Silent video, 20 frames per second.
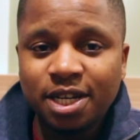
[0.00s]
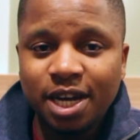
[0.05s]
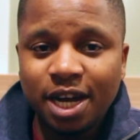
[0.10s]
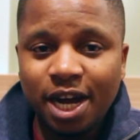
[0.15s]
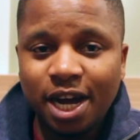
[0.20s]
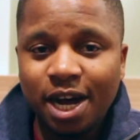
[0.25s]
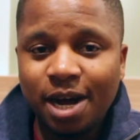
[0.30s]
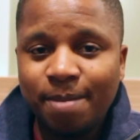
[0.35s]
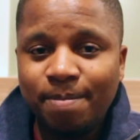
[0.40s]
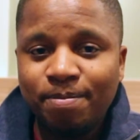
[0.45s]

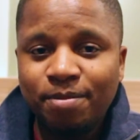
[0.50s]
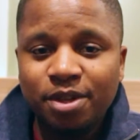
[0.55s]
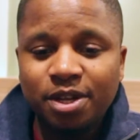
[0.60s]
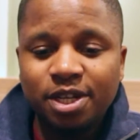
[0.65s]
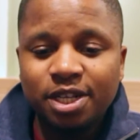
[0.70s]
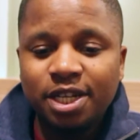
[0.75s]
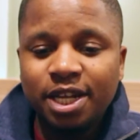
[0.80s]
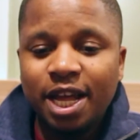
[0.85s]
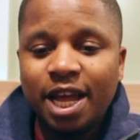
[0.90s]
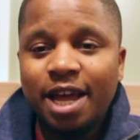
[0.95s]

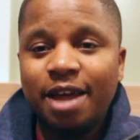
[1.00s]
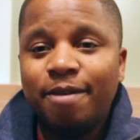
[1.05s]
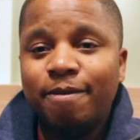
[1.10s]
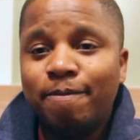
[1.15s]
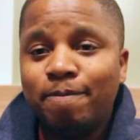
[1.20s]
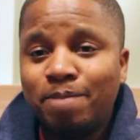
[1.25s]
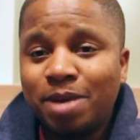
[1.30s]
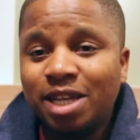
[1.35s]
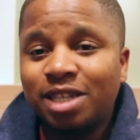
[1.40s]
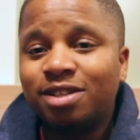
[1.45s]

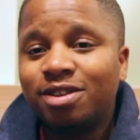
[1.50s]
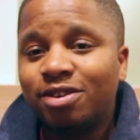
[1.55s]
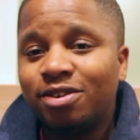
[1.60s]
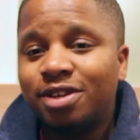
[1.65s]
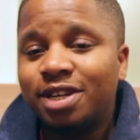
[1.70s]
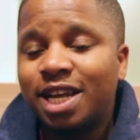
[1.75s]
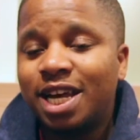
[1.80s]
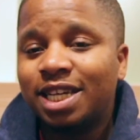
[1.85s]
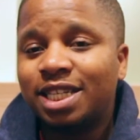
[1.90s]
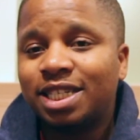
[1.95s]
And based
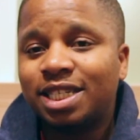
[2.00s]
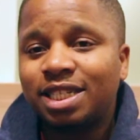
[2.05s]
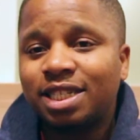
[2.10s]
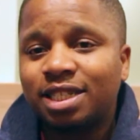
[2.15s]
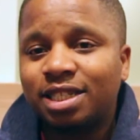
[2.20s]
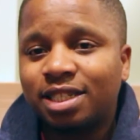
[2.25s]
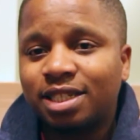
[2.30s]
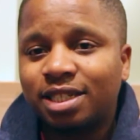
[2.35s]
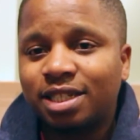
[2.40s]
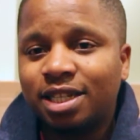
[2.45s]
on Nest's
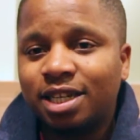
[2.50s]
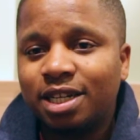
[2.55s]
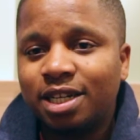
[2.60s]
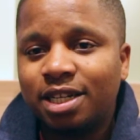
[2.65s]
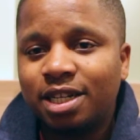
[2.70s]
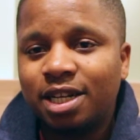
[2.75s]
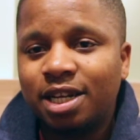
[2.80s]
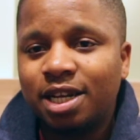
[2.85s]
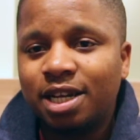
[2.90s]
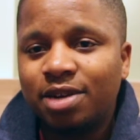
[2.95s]

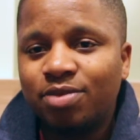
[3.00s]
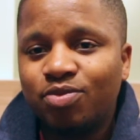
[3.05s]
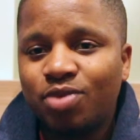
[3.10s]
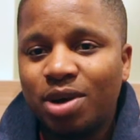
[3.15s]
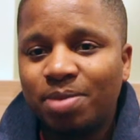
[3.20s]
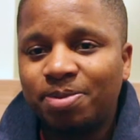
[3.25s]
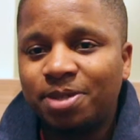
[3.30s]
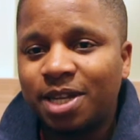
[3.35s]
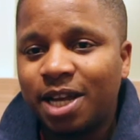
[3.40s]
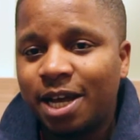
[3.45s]

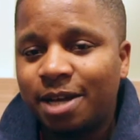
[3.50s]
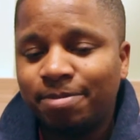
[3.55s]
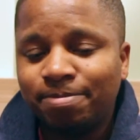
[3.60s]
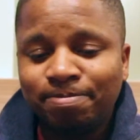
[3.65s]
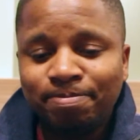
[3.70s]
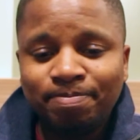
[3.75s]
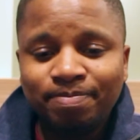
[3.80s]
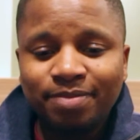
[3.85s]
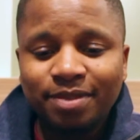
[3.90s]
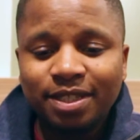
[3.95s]

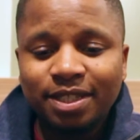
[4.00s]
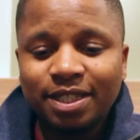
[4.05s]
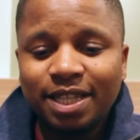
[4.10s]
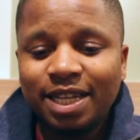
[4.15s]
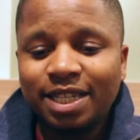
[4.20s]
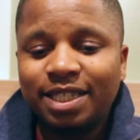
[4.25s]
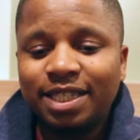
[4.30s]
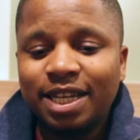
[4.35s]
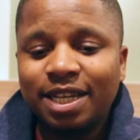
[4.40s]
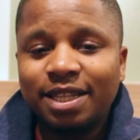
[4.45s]
website,
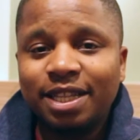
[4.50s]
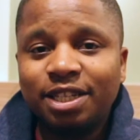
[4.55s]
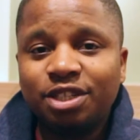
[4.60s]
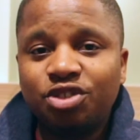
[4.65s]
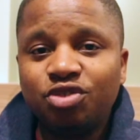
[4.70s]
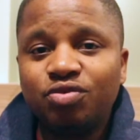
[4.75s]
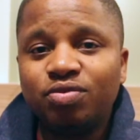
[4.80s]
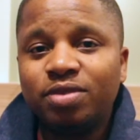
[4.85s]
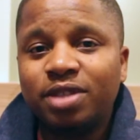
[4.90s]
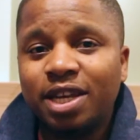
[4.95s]
they say
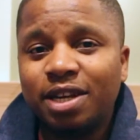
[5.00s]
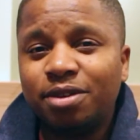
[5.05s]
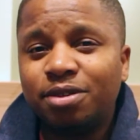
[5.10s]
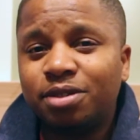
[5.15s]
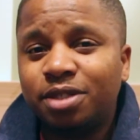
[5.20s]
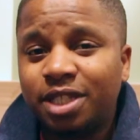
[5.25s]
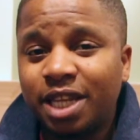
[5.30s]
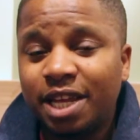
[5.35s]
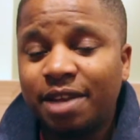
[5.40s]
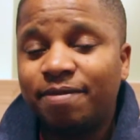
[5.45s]
that they'll
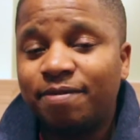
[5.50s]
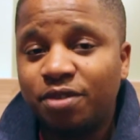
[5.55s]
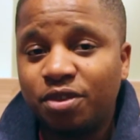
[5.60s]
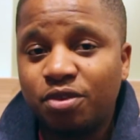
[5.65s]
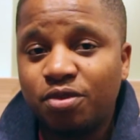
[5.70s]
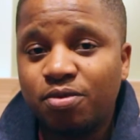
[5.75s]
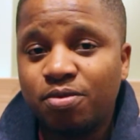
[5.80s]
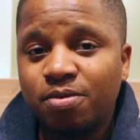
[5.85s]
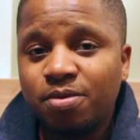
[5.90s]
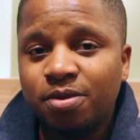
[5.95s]
save
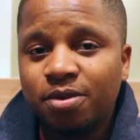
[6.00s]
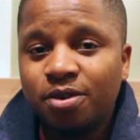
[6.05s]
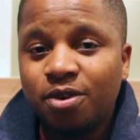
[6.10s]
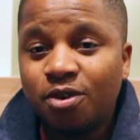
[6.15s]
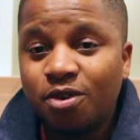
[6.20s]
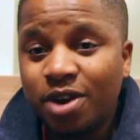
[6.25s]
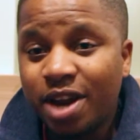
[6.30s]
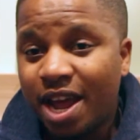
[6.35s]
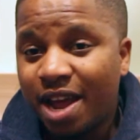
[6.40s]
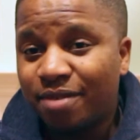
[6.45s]
you,
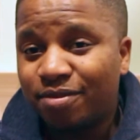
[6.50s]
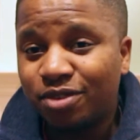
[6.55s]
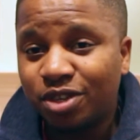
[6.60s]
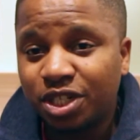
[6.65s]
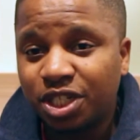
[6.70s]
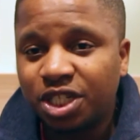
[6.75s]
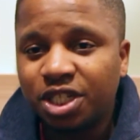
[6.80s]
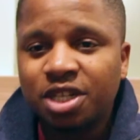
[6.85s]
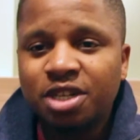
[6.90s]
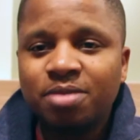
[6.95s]
on
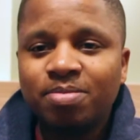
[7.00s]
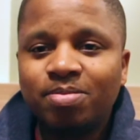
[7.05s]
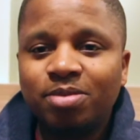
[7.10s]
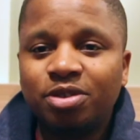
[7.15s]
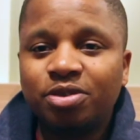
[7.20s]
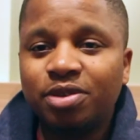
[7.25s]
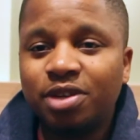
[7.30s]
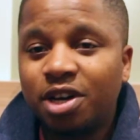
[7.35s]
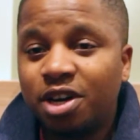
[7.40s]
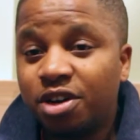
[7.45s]
average,
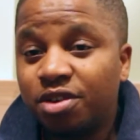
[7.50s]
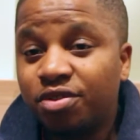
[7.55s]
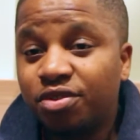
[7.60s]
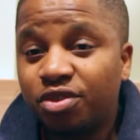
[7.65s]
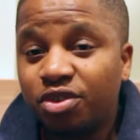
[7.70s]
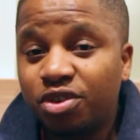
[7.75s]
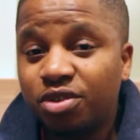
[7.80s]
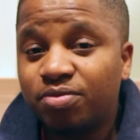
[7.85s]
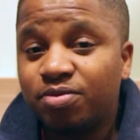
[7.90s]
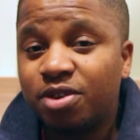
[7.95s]
between
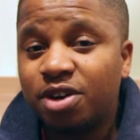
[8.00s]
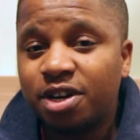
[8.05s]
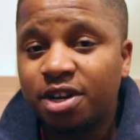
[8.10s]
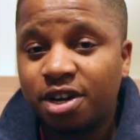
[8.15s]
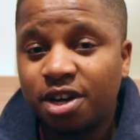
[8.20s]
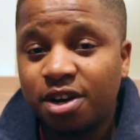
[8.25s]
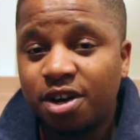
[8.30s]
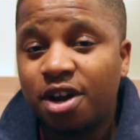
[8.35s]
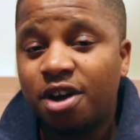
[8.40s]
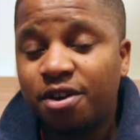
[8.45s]
$131
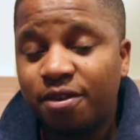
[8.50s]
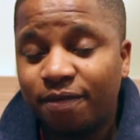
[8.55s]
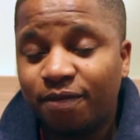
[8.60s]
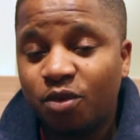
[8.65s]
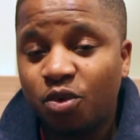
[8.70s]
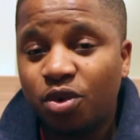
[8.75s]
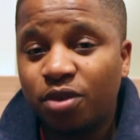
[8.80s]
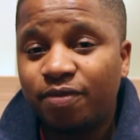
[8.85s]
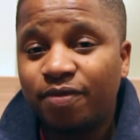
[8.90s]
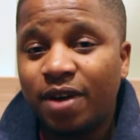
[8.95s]
and
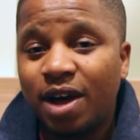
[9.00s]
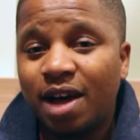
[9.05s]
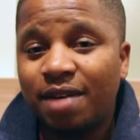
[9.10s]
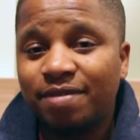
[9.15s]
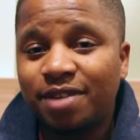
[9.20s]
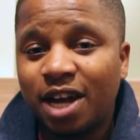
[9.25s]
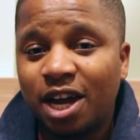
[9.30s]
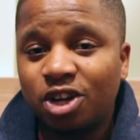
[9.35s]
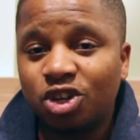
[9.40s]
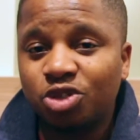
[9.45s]

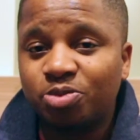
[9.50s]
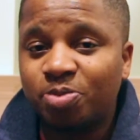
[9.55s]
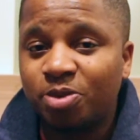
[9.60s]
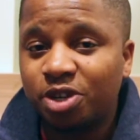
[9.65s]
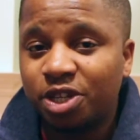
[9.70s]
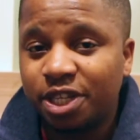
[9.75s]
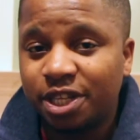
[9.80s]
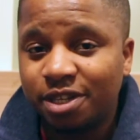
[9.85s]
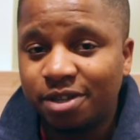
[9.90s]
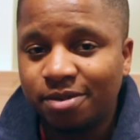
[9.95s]
$145 per
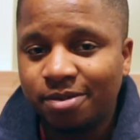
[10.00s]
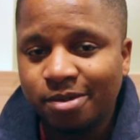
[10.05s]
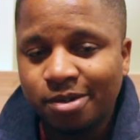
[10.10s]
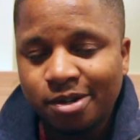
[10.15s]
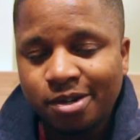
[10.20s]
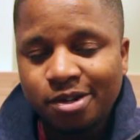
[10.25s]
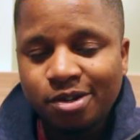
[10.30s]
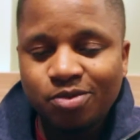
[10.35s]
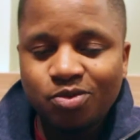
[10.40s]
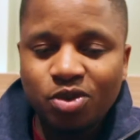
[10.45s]
year
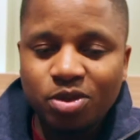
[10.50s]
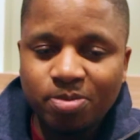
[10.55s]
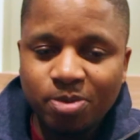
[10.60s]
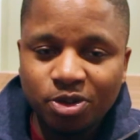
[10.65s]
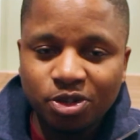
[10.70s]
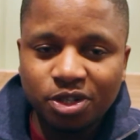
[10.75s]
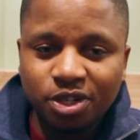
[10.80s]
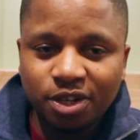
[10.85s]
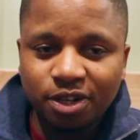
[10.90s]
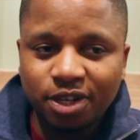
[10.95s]
with
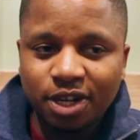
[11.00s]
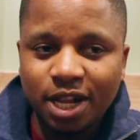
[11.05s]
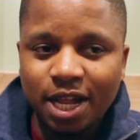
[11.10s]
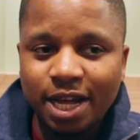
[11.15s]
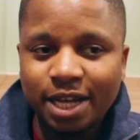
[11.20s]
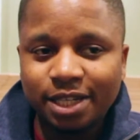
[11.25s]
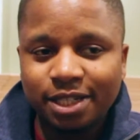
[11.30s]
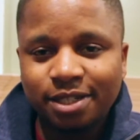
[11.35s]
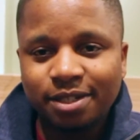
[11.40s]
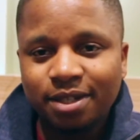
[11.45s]
most of their
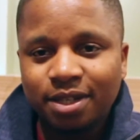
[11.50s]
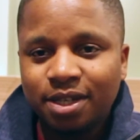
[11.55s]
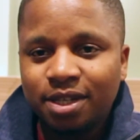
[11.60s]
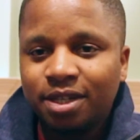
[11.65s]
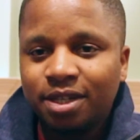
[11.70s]
clients.